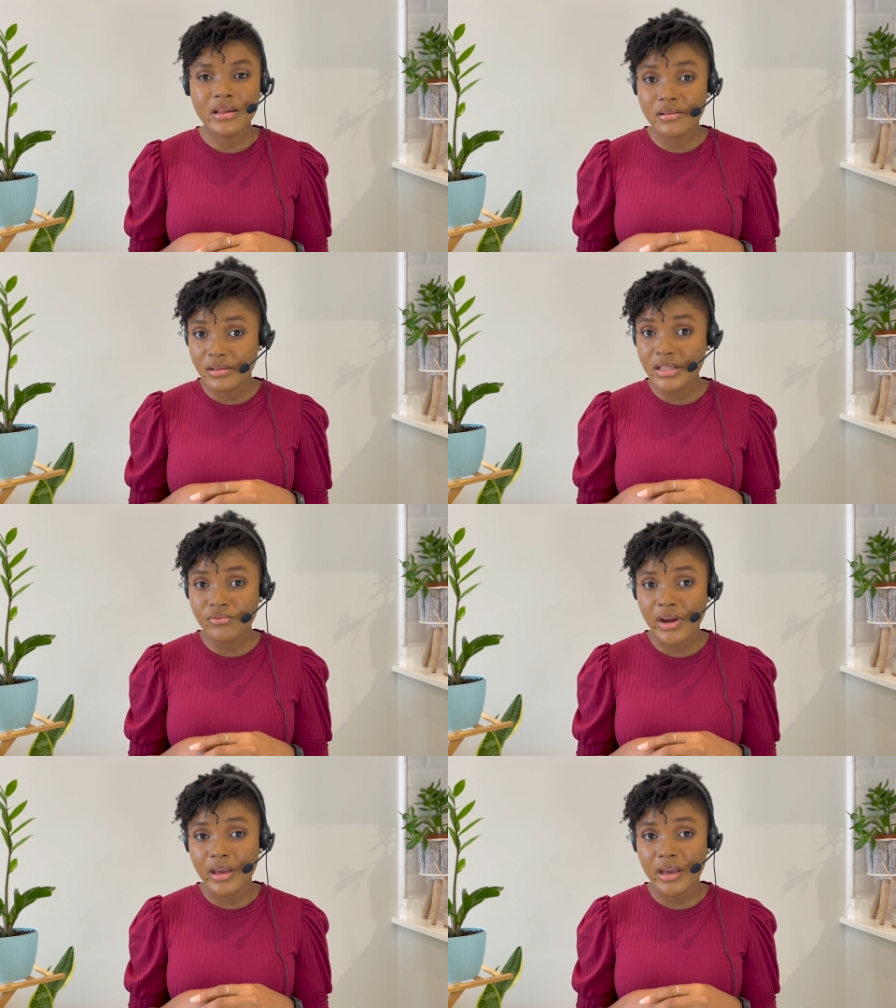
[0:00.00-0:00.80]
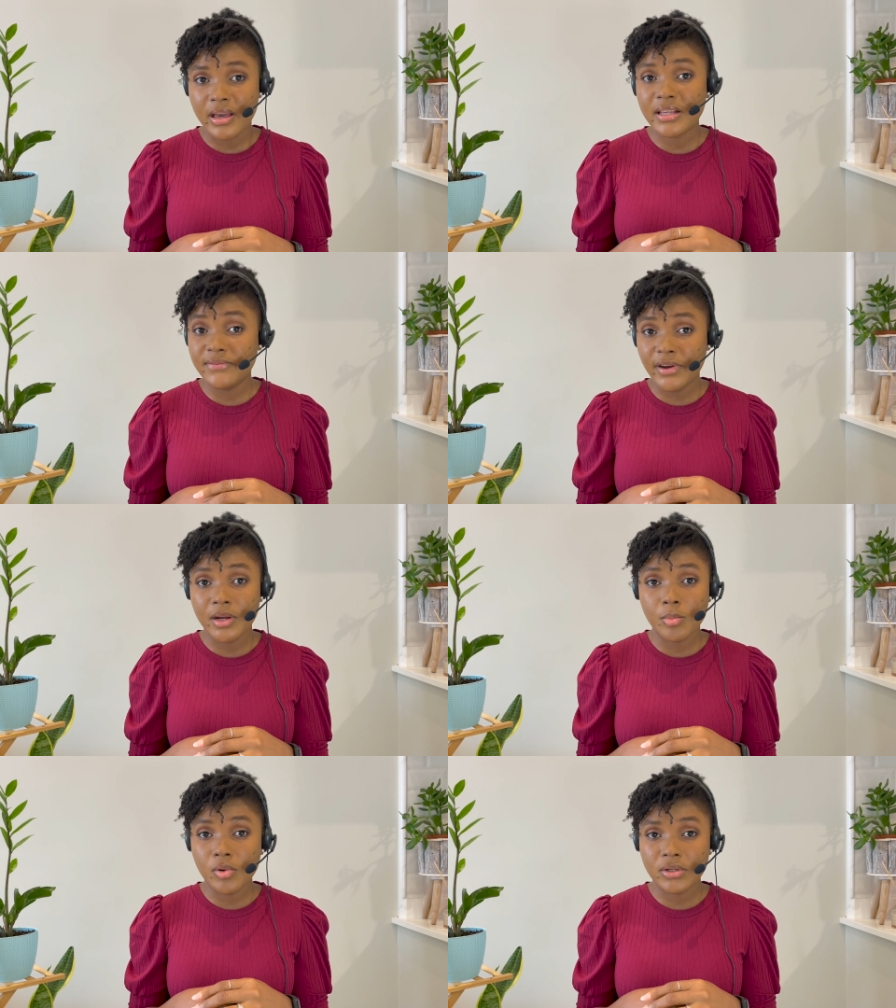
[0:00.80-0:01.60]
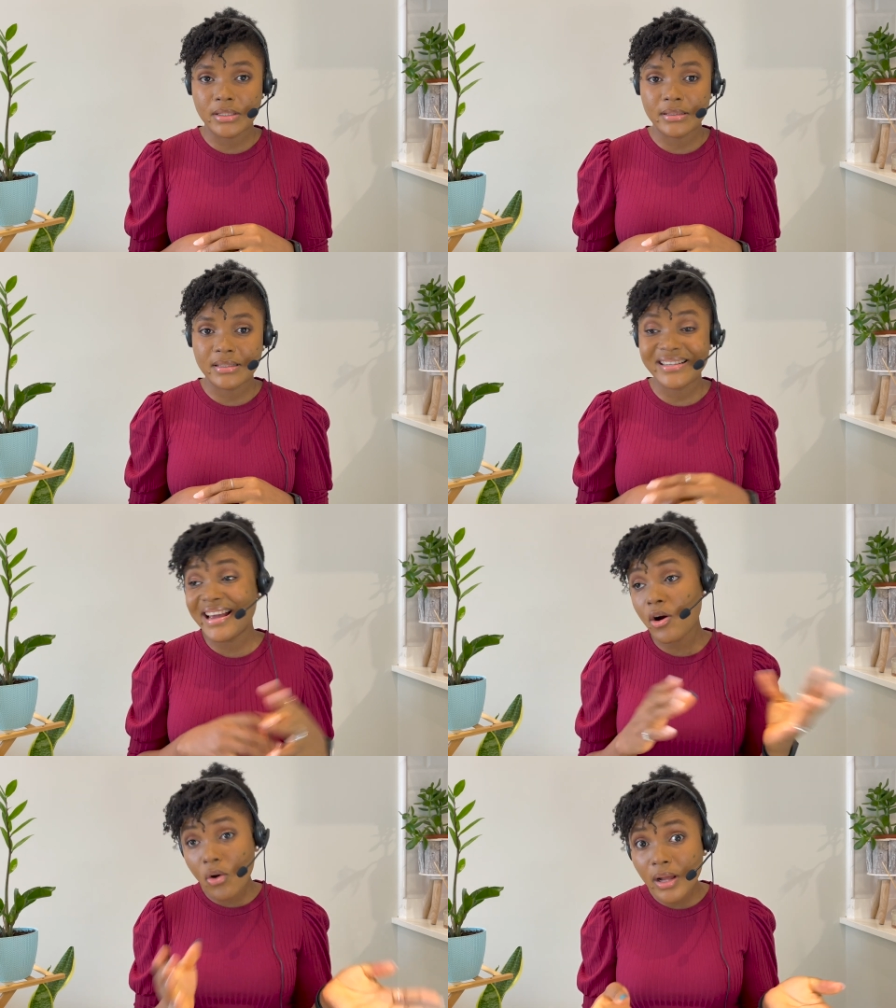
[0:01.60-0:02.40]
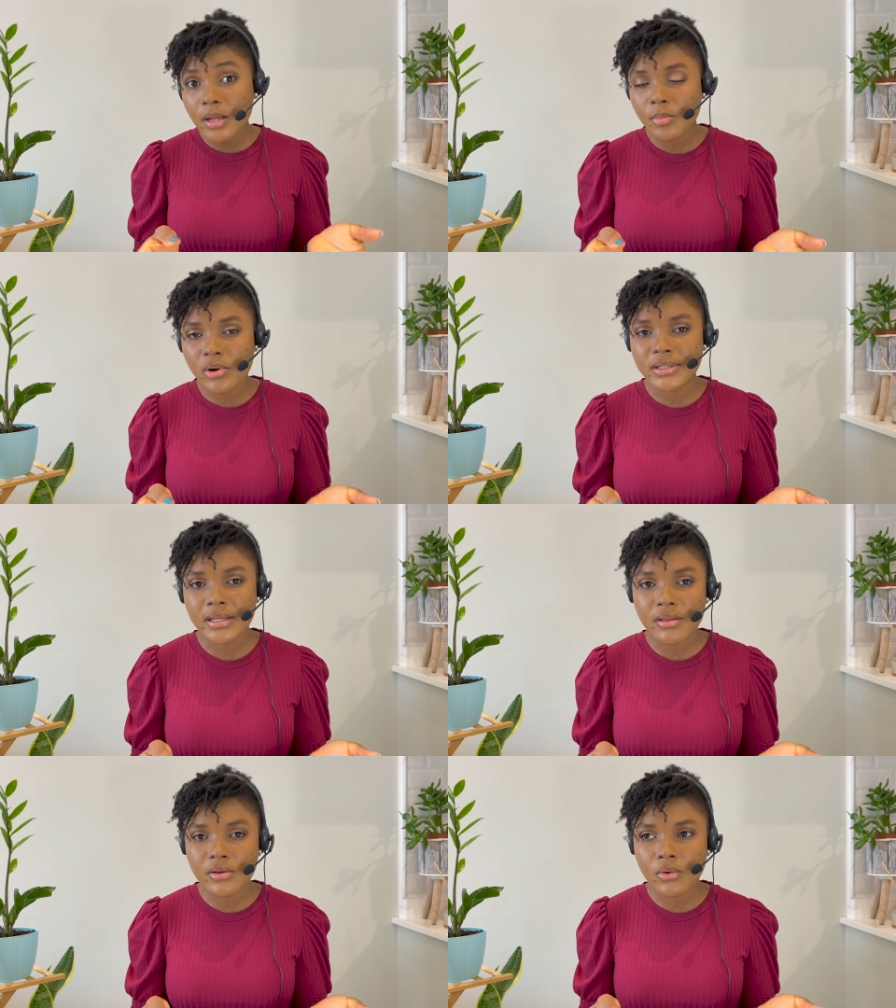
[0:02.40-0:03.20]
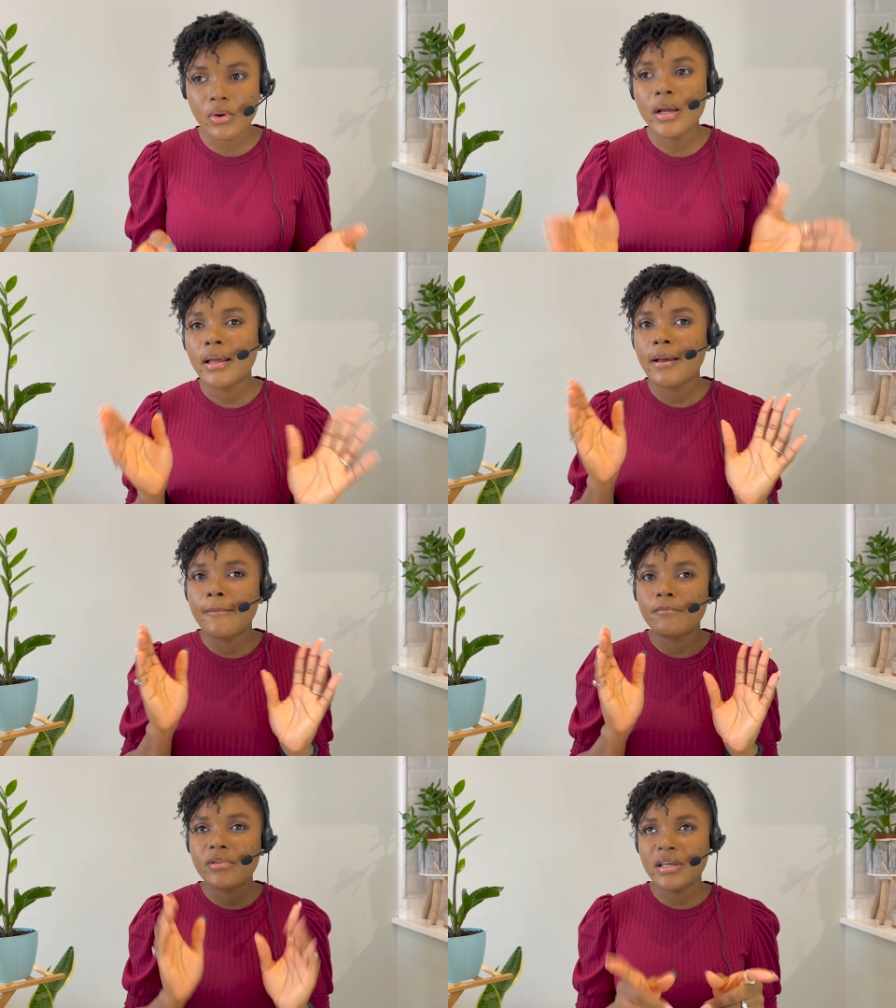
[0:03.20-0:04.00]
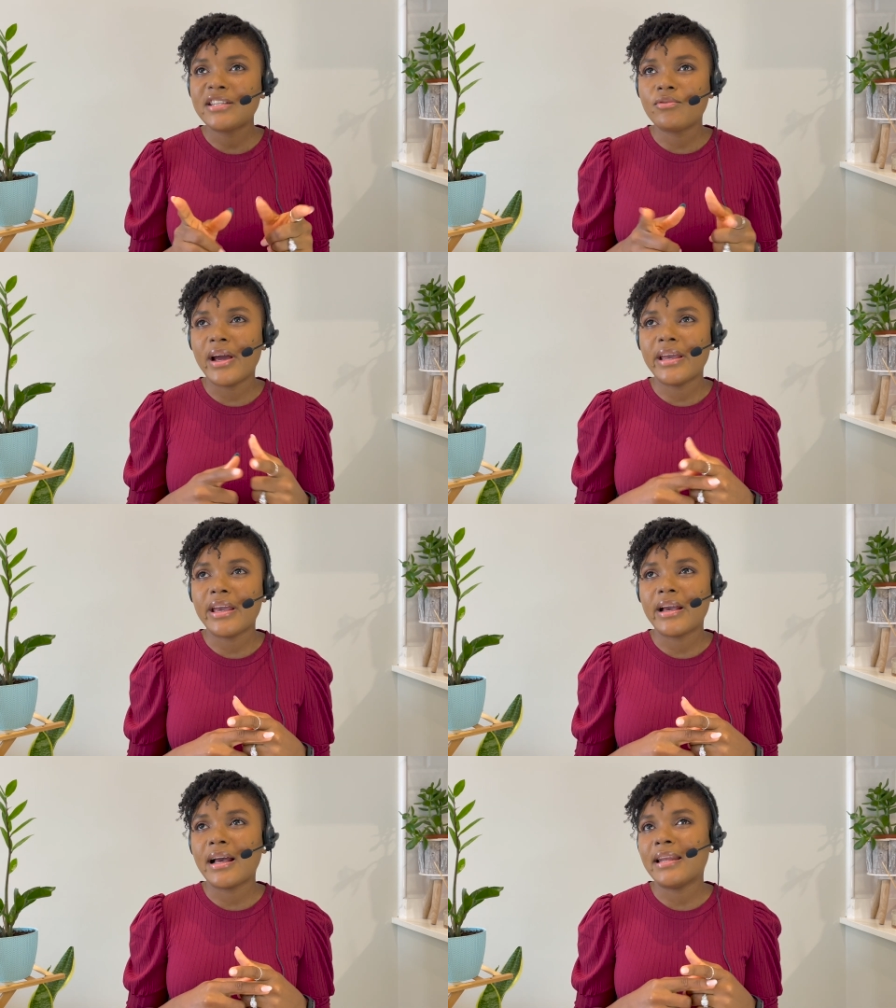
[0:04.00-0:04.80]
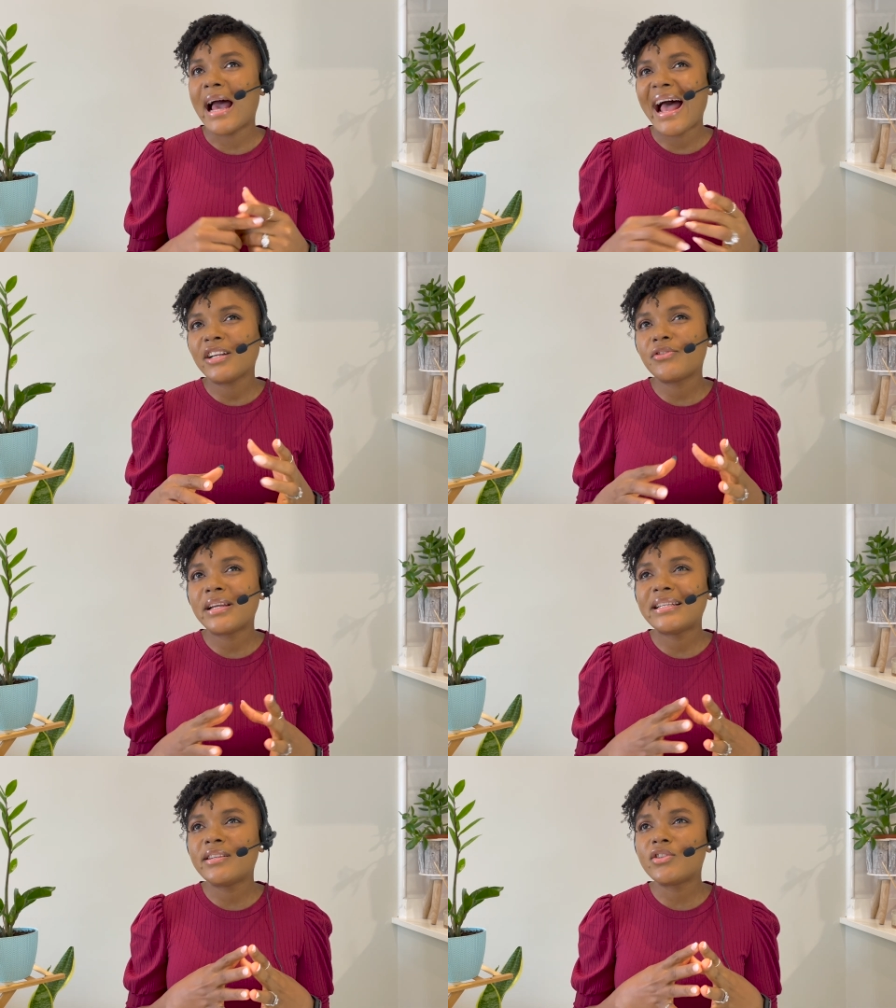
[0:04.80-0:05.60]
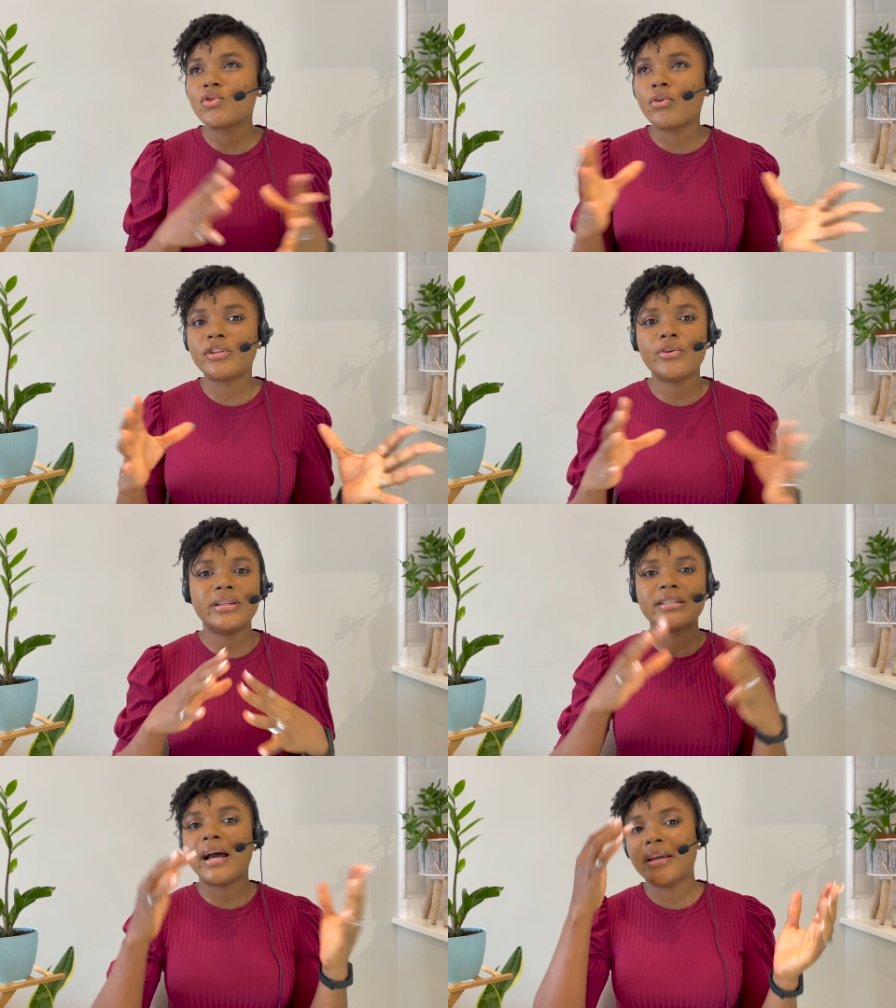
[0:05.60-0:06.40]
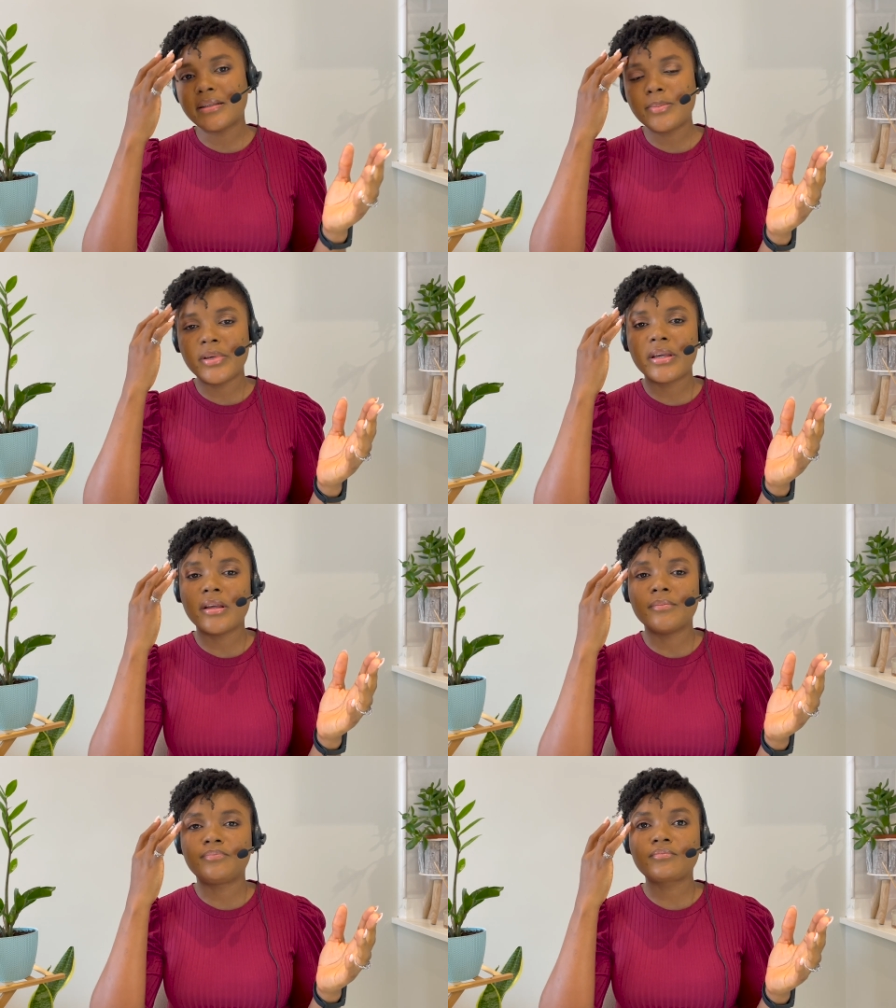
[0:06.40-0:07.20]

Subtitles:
This right here is very important. They are all important though. This right here can actually distort your entire speaking.